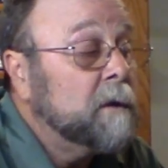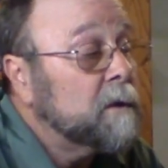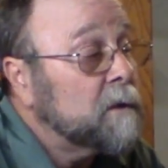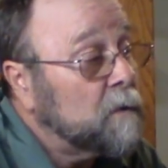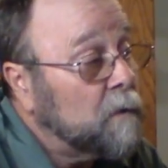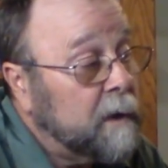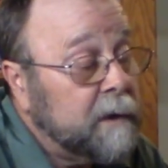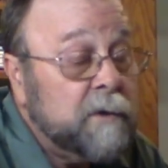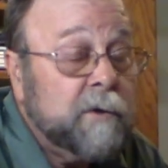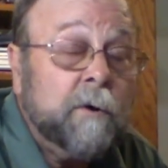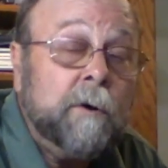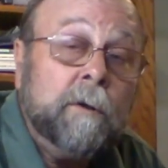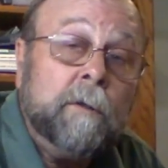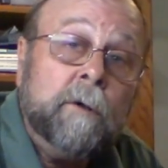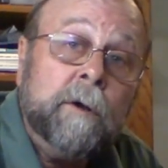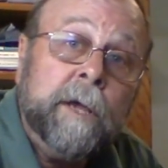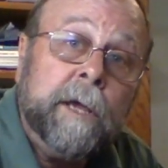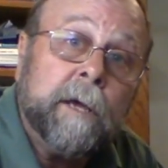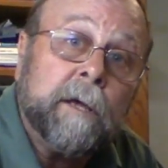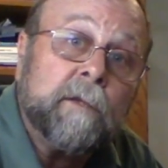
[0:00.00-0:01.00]
So I started
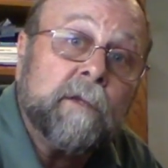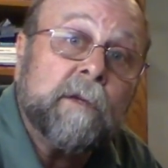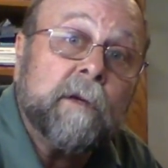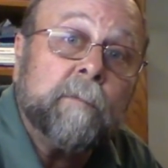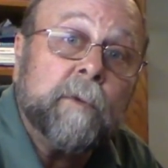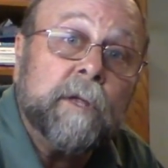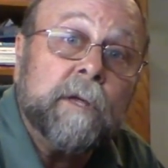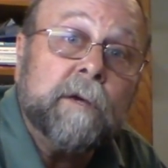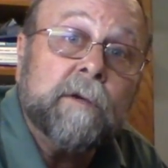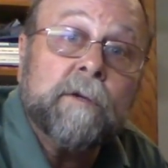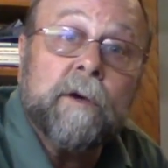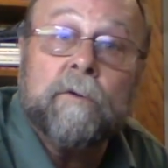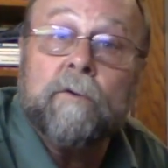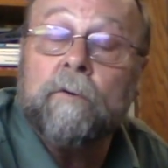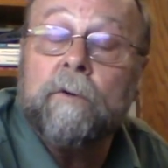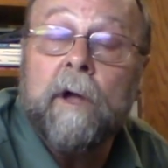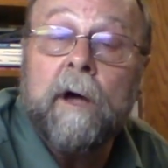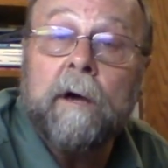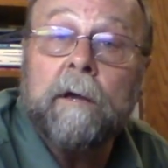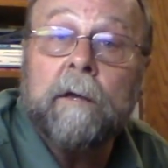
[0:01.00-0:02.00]
looking at some of these
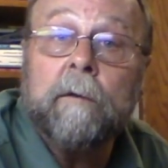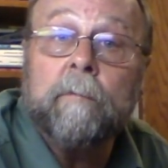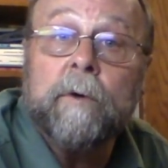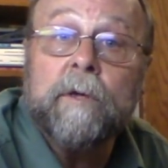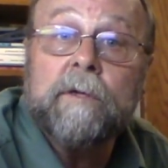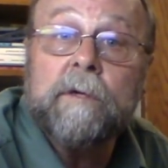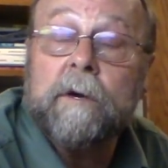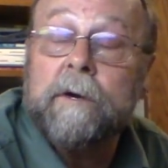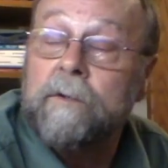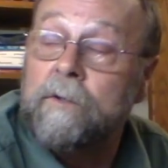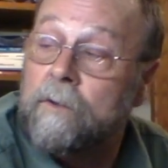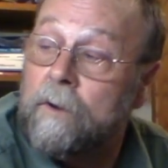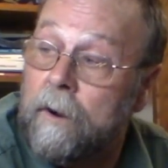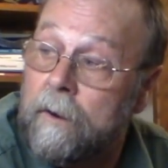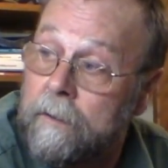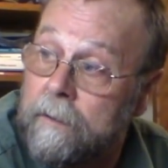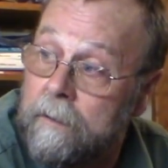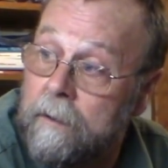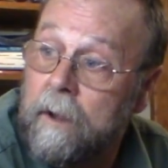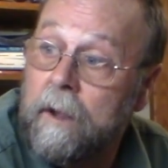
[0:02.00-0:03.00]
other documents. I
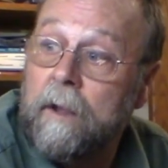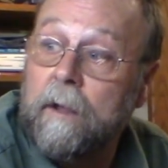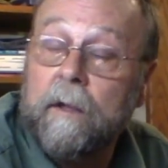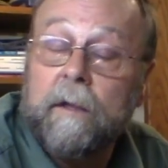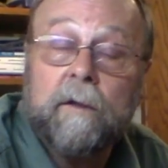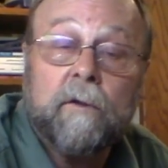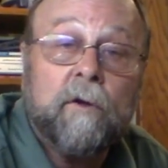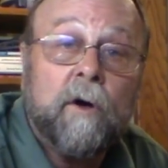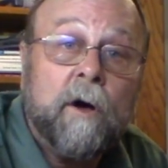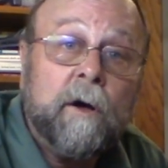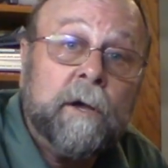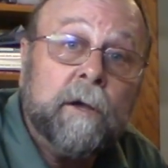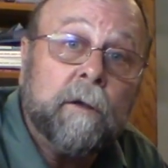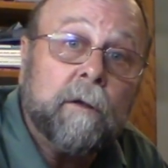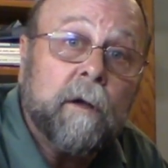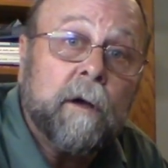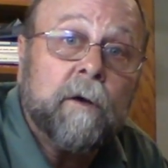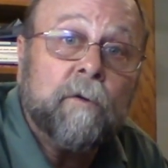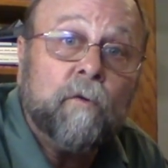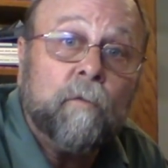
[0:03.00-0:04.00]
started talking
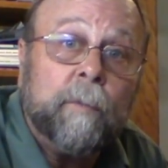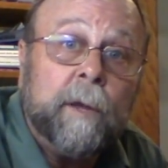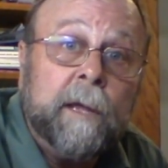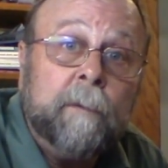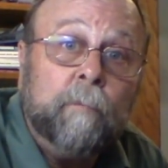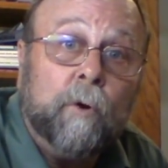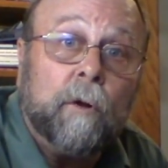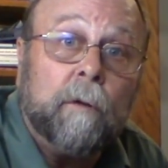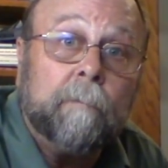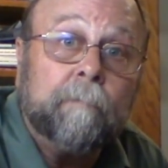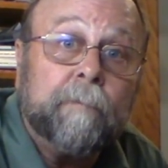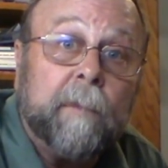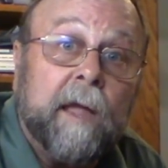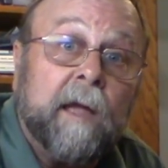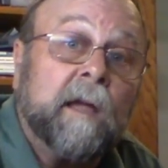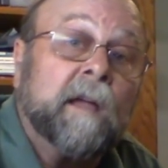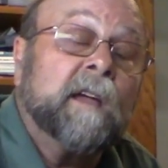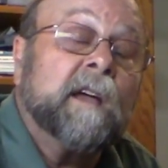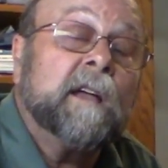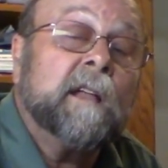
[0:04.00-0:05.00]
to other people,
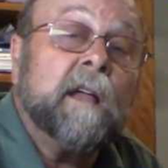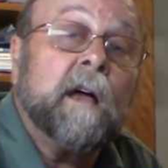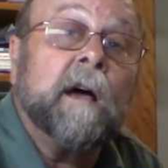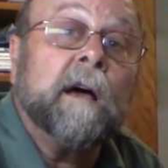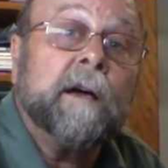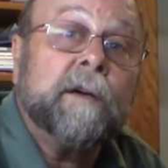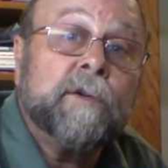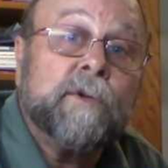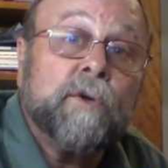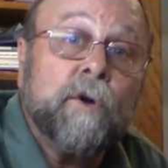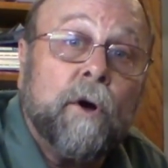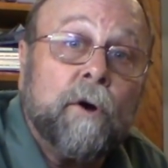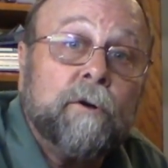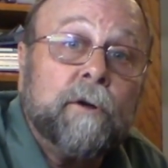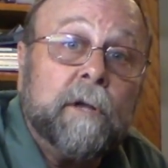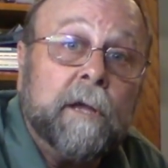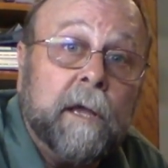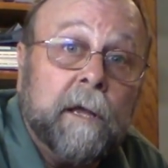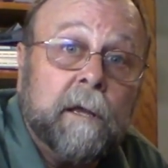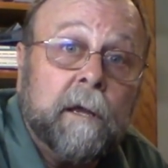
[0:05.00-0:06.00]
and I
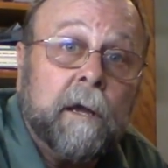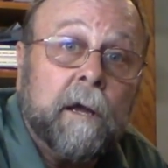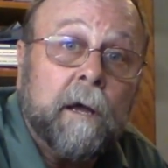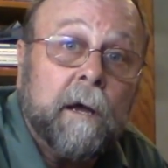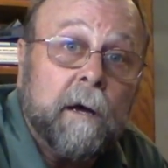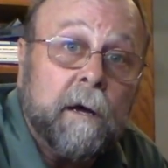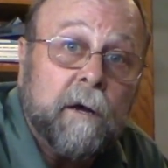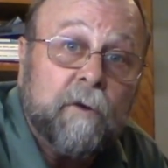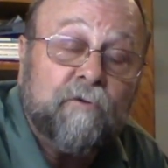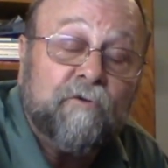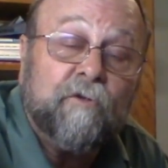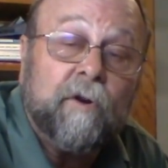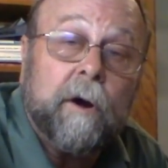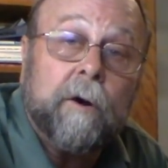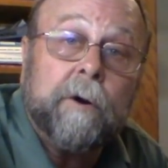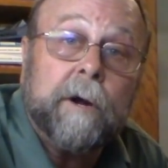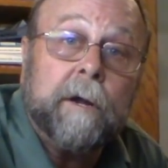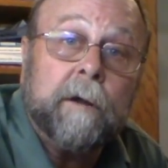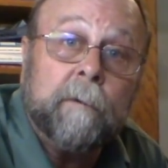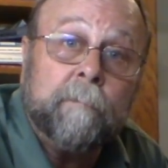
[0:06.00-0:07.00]
started getting
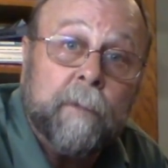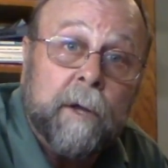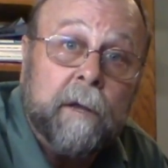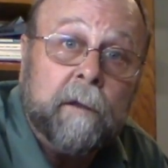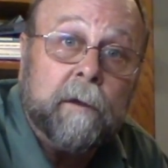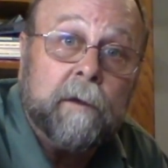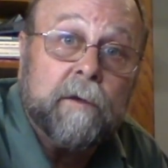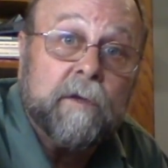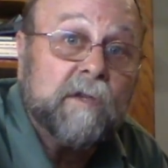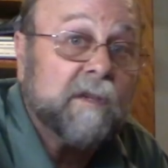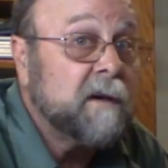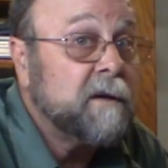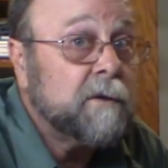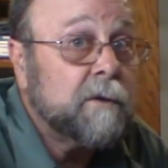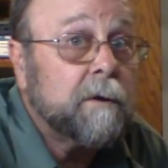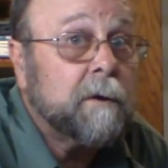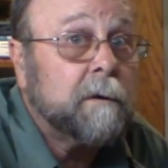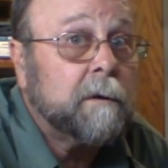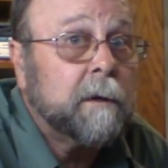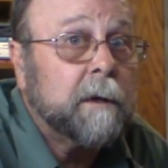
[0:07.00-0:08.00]
contrary opinions. I
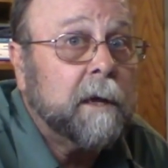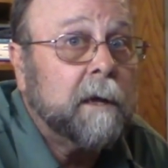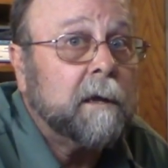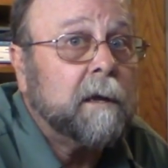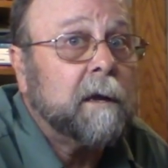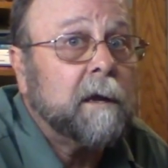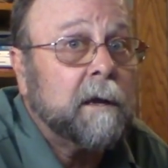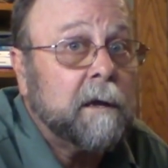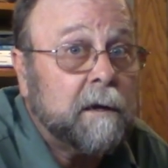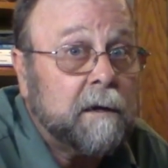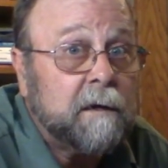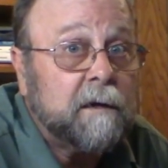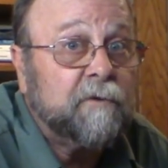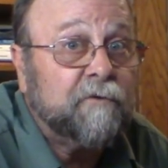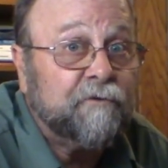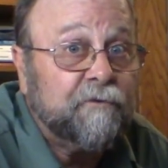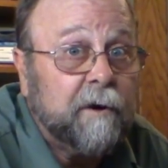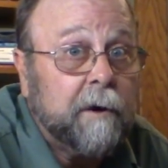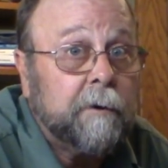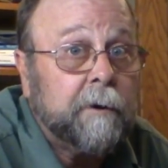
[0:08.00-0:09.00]
started getting
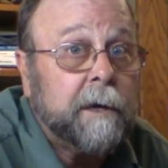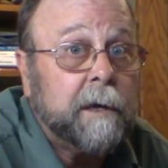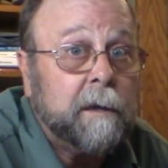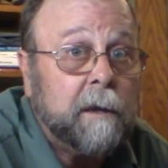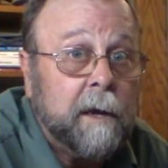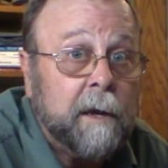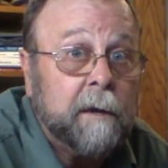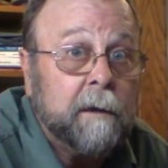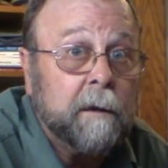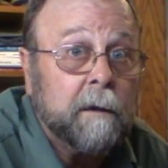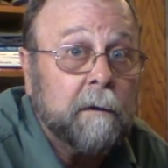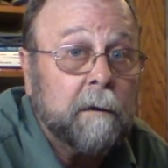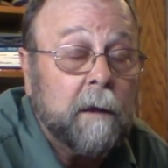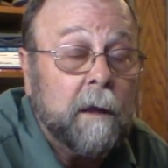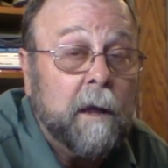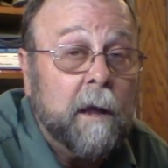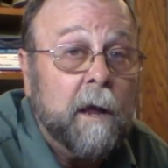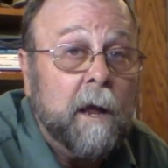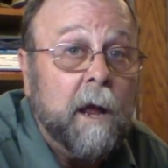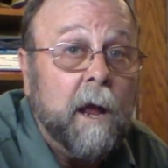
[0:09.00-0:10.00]
contrary data.
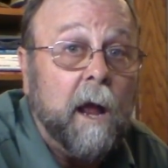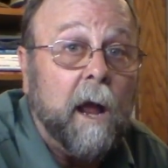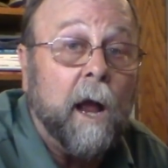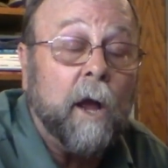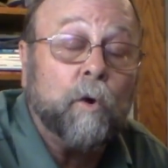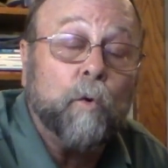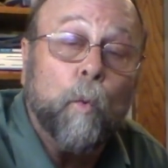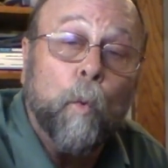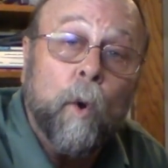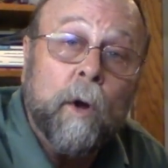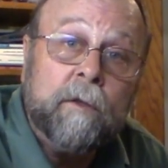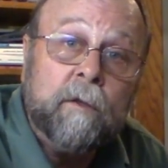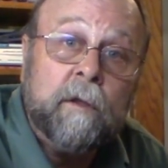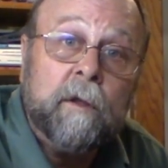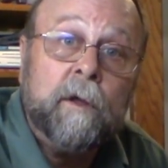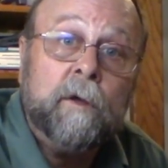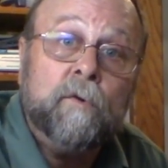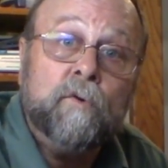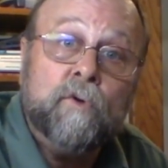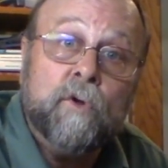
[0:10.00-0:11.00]
And what
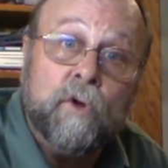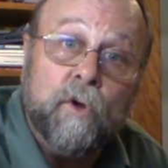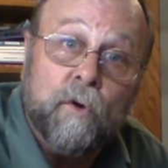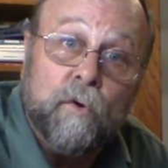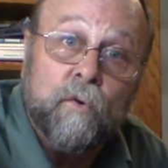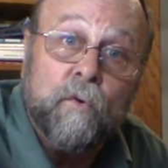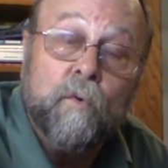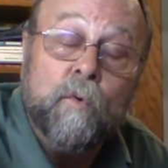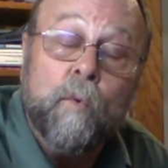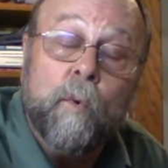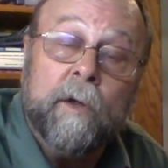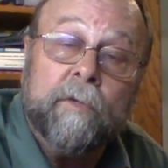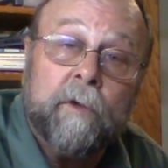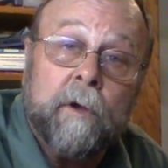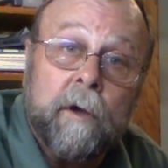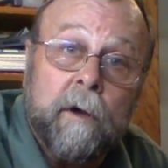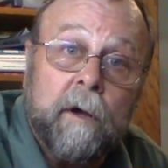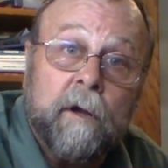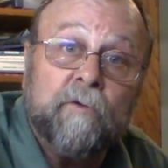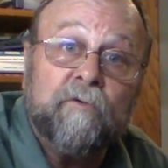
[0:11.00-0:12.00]
do you do with
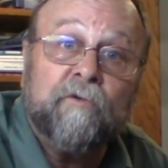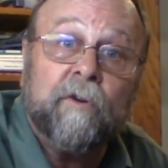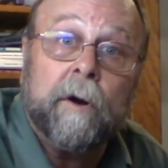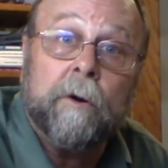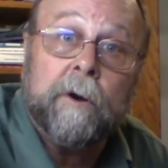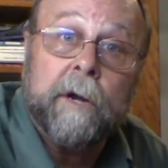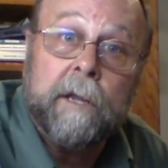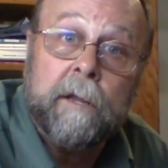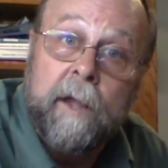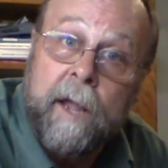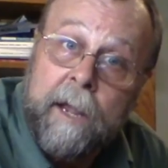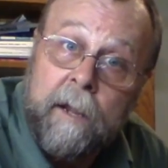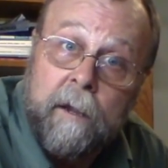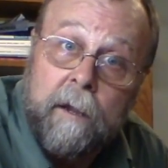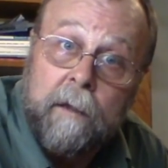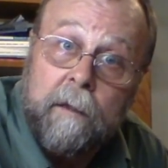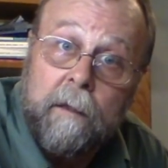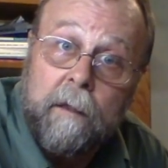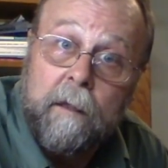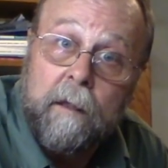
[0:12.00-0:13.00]
contrary
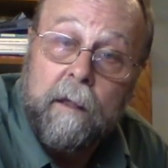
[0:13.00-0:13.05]
data?